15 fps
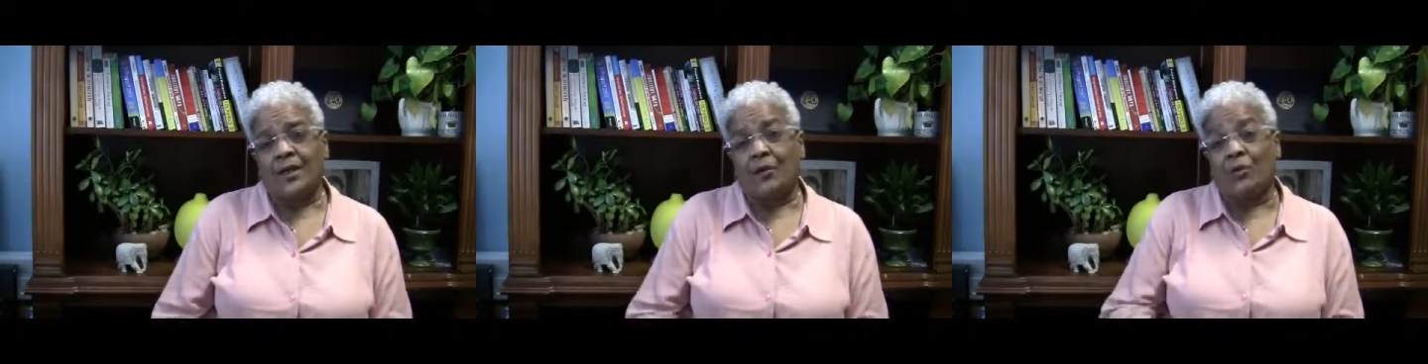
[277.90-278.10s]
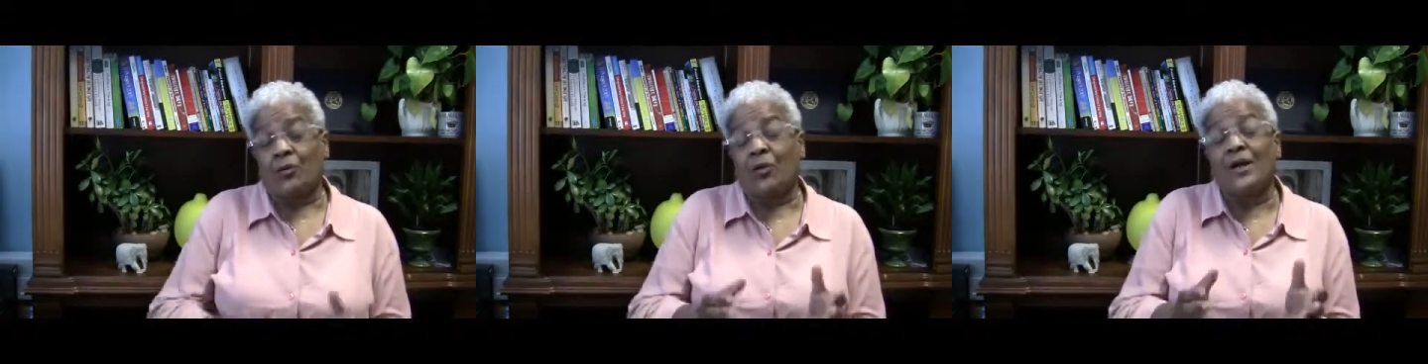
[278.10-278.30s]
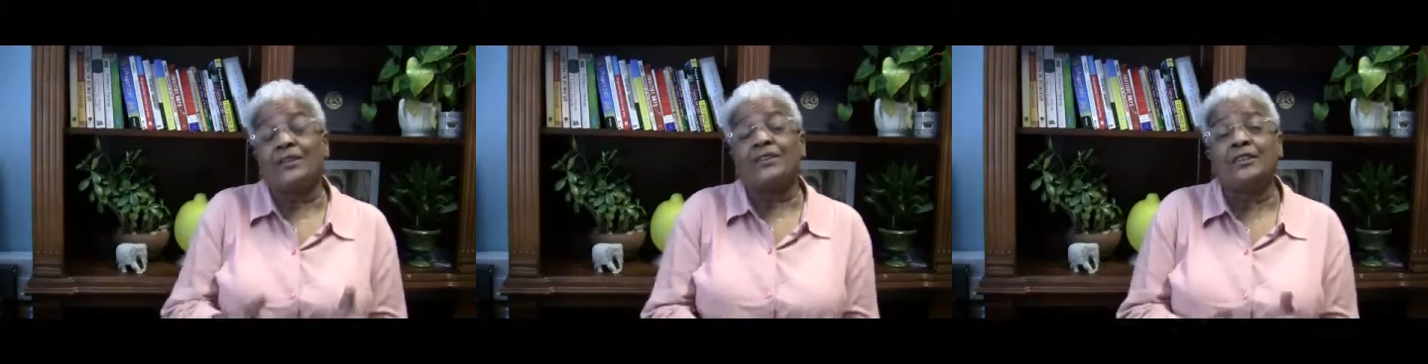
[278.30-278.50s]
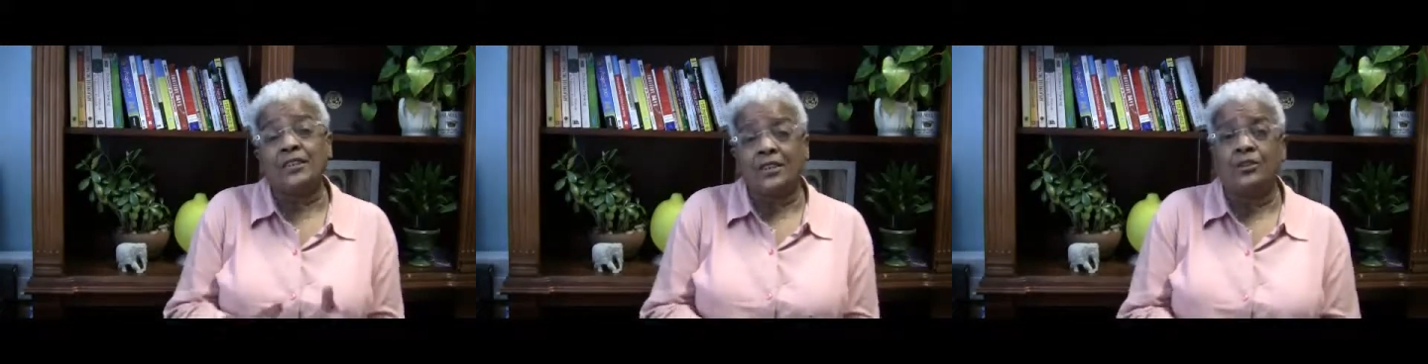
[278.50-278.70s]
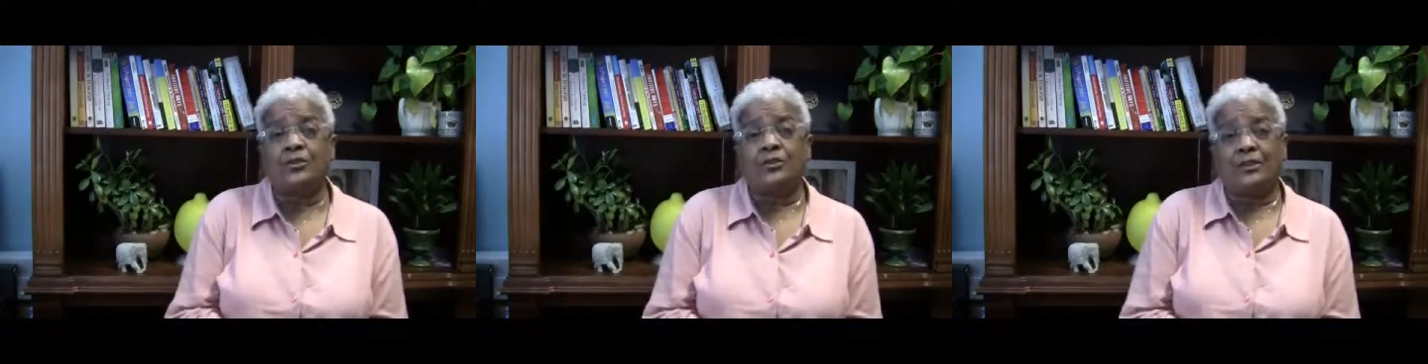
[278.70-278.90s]

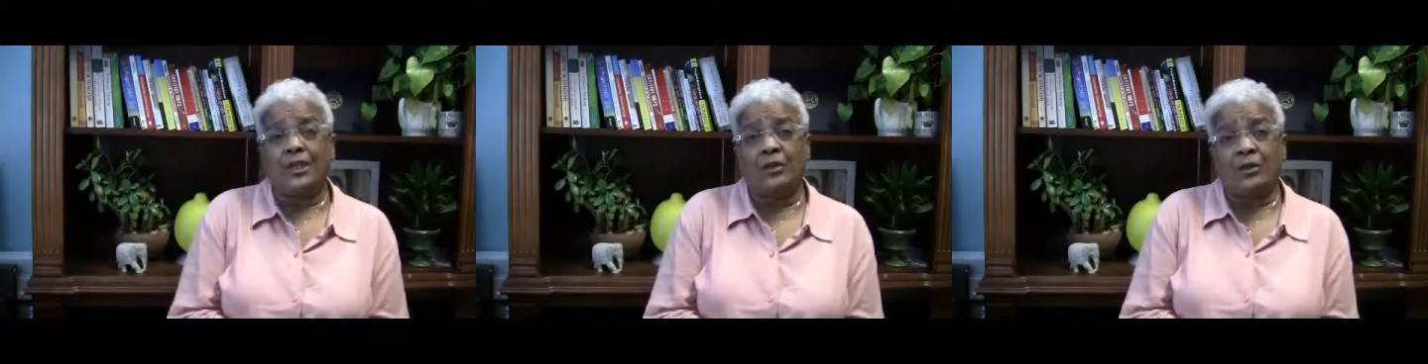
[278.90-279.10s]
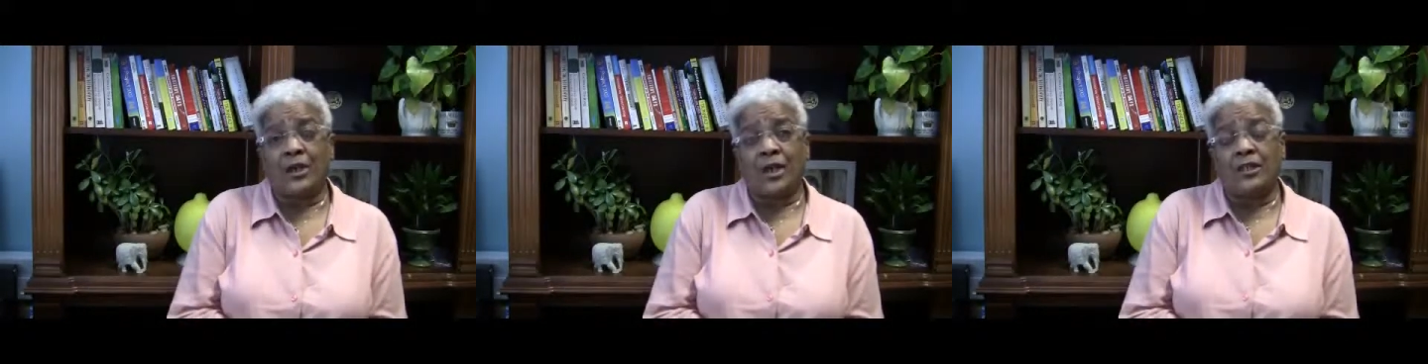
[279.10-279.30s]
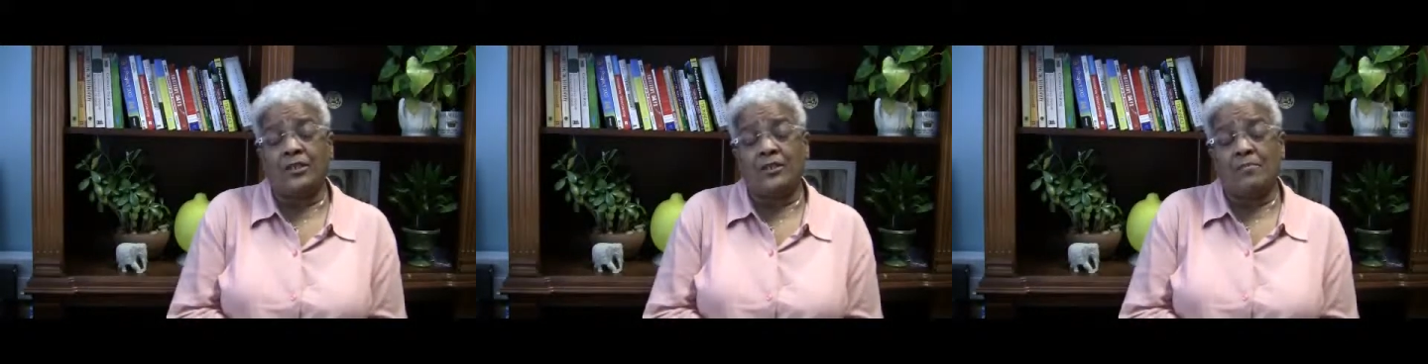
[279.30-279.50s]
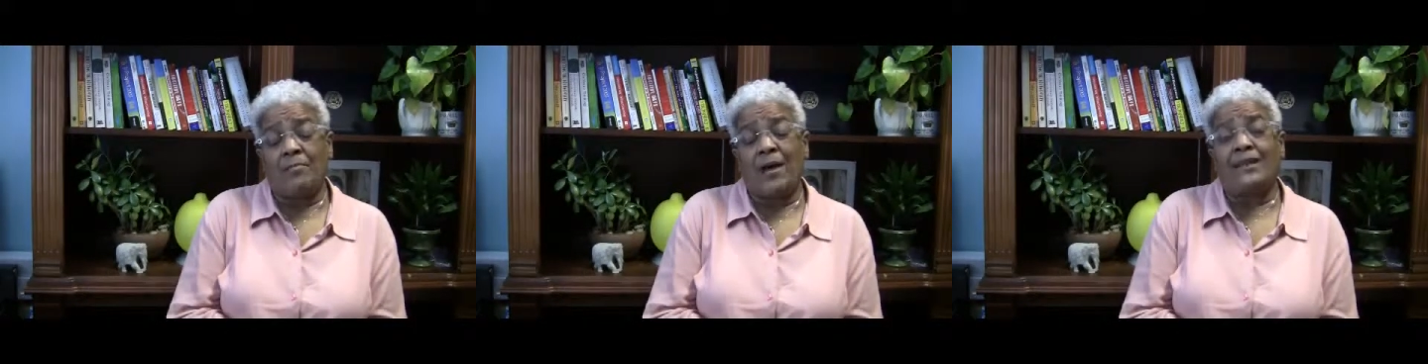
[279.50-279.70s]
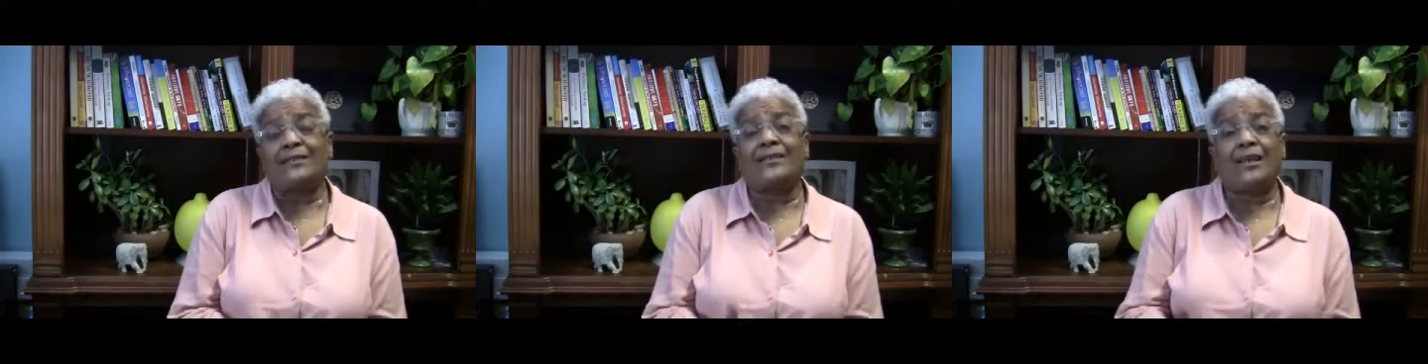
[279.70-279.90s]
Residential segregation
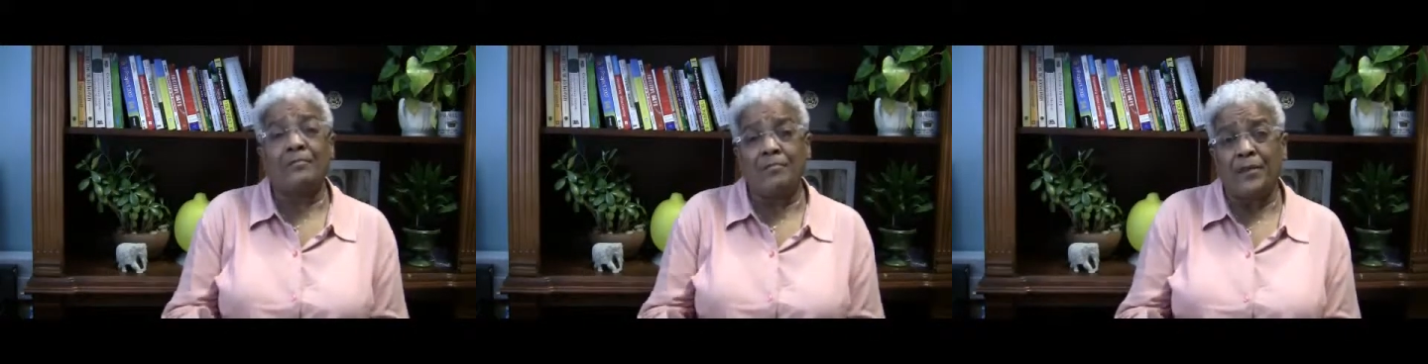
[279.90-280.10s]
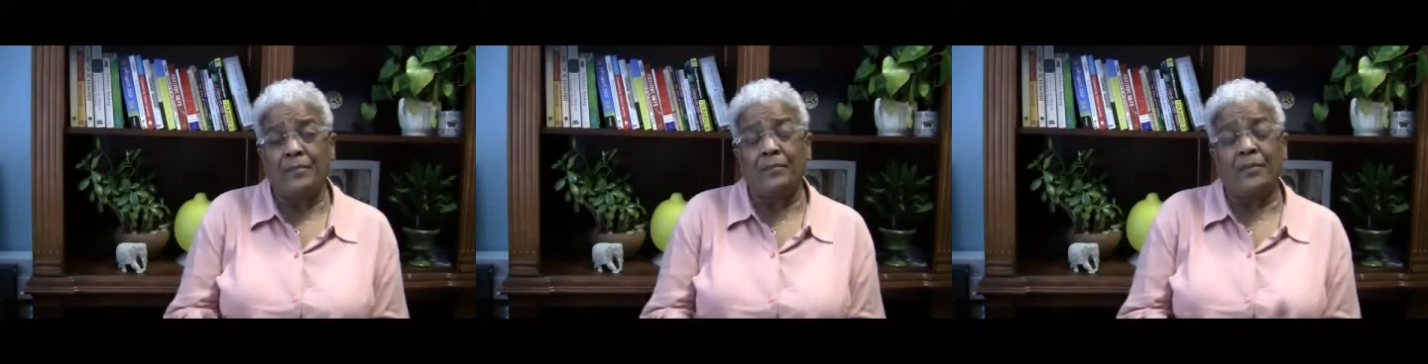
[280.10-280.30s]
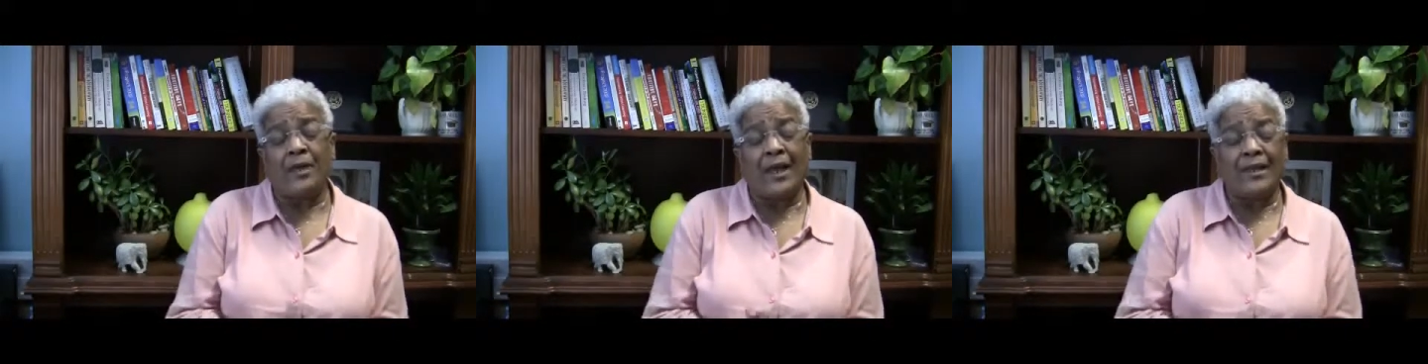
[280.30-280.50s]
by some people,